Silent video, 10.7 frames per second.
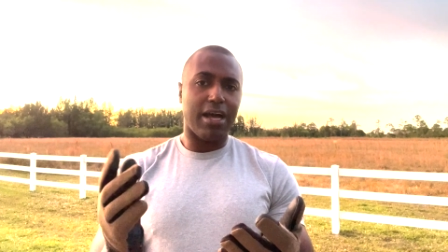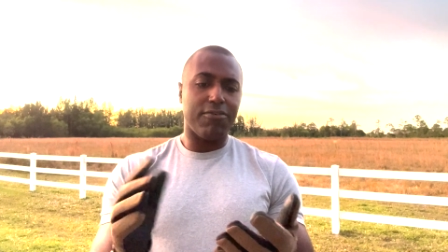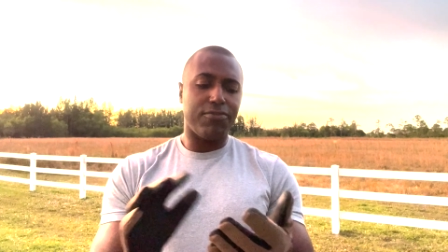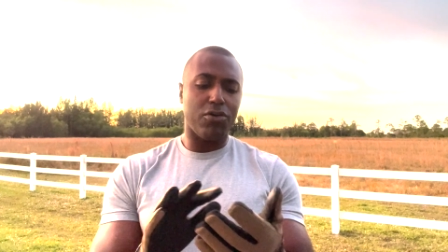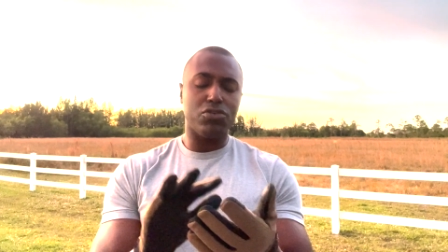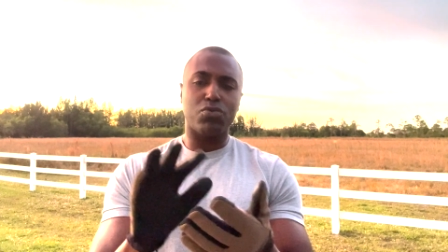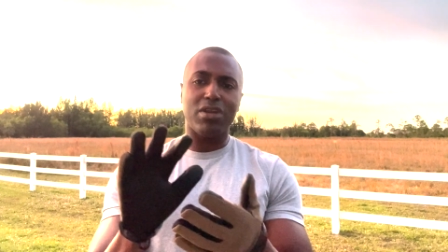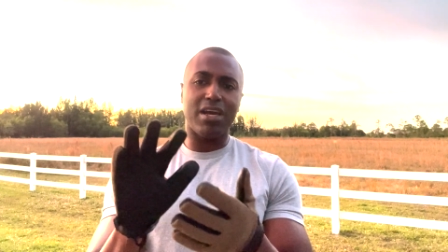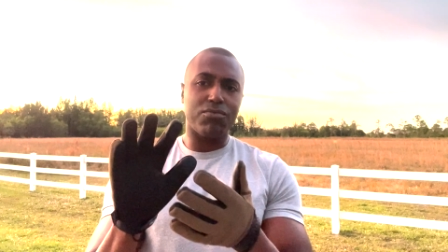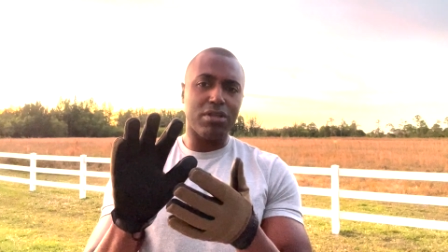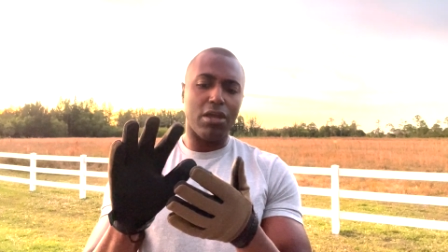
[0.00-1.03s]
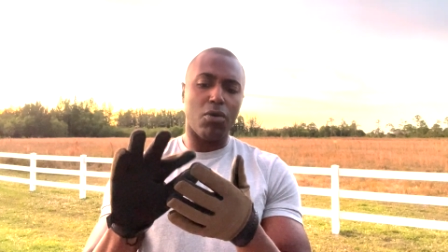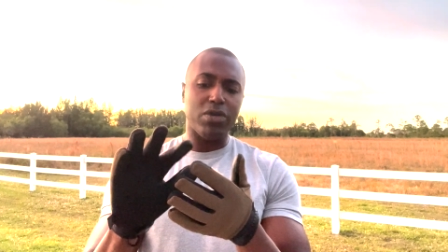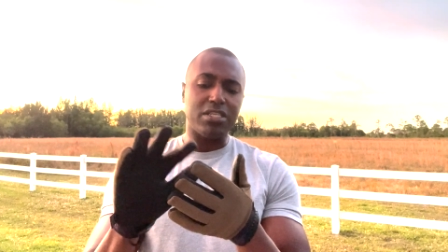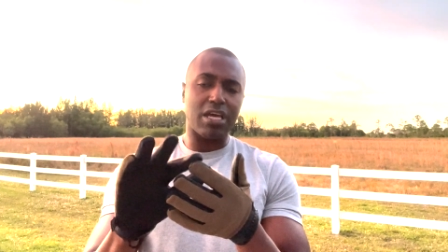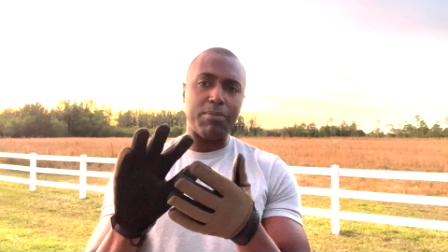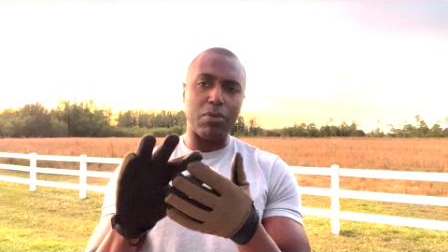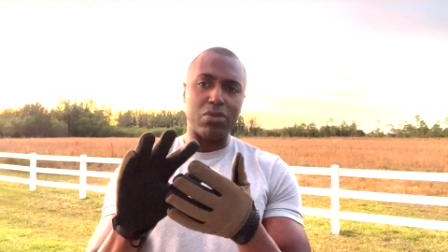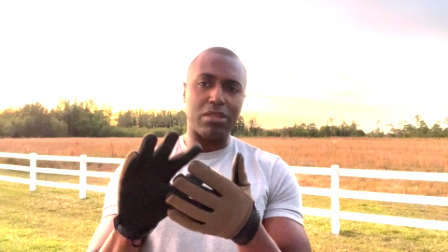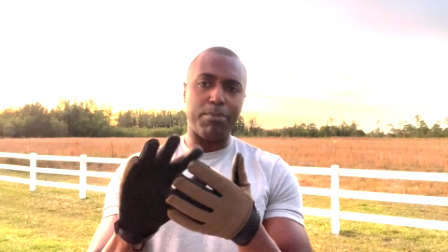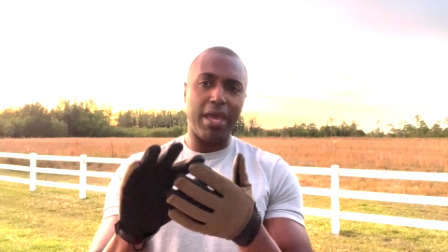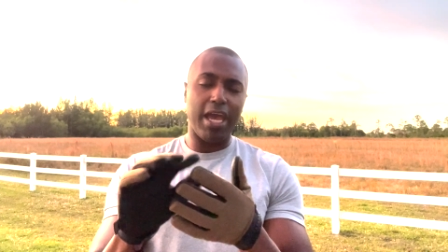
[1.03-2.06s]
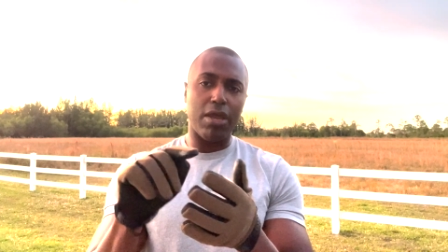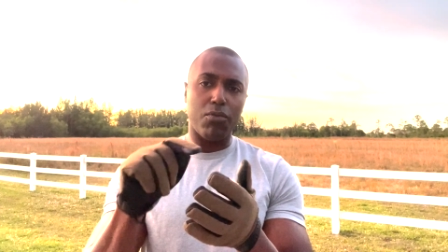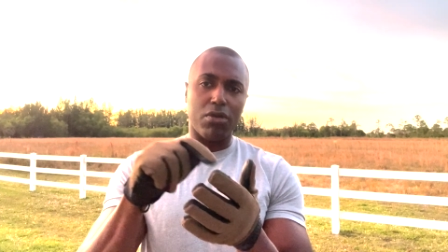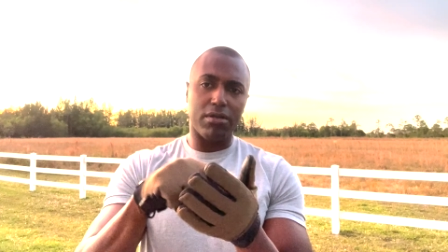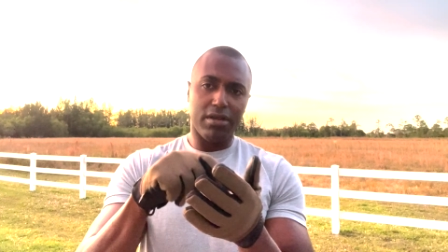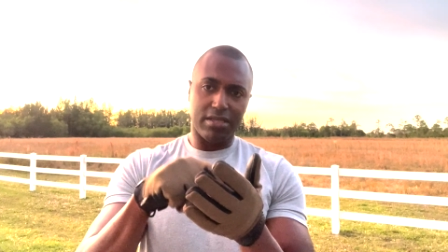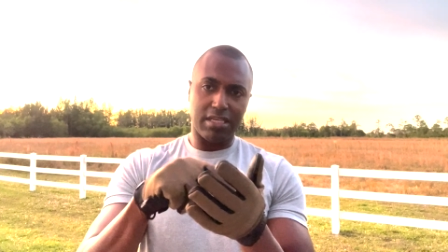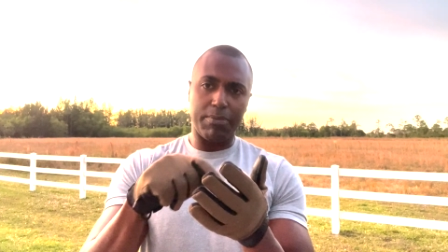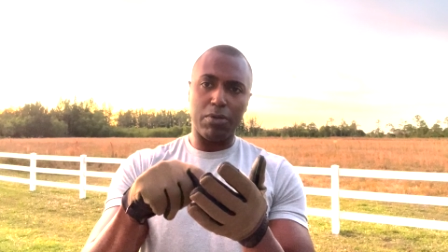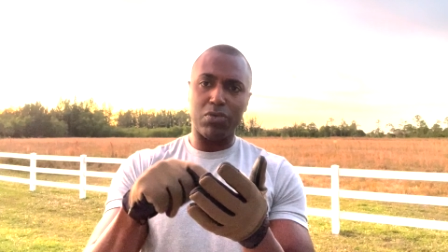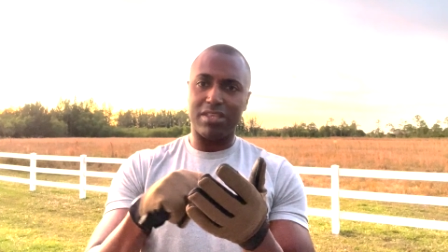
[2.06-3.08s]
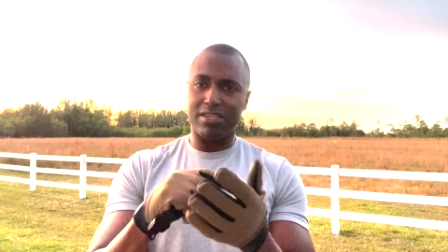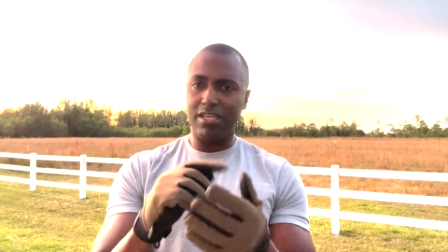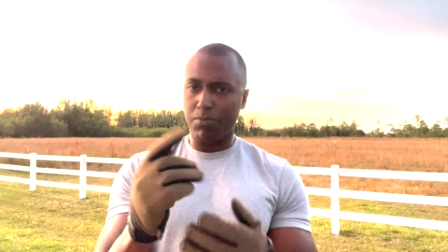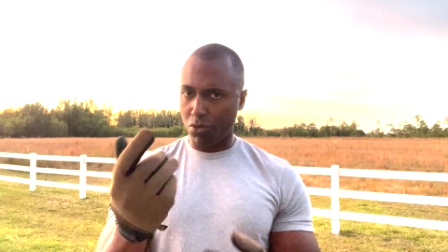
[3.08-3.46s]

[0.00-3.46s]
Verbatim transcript: iPhones, we're not really always typing with the pad, we're typing with the tip.